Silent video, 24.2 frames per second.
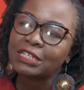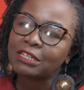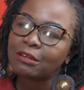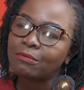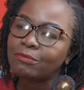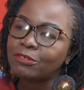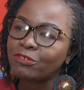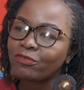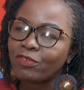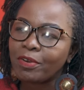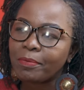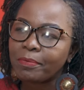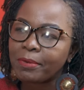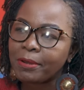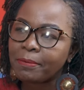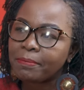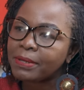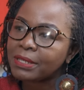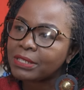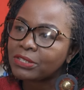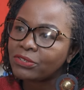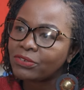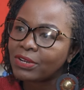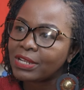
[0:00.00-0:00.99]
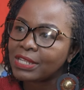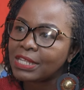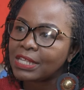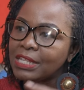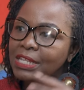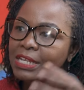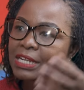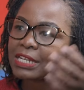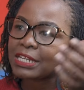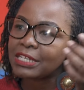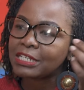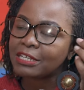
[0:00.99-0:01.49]
terms of a purpose
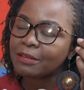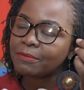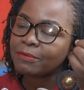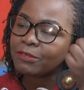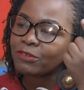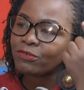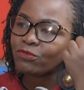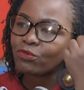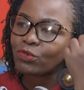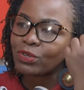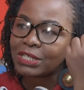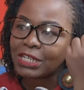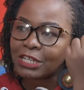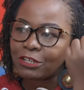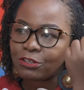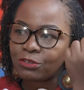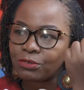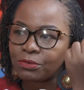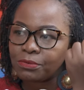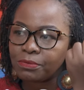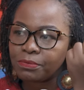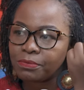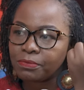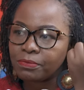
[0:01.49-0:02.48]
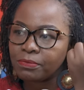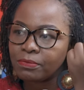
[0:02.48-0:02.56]
rather than in terms of what I do.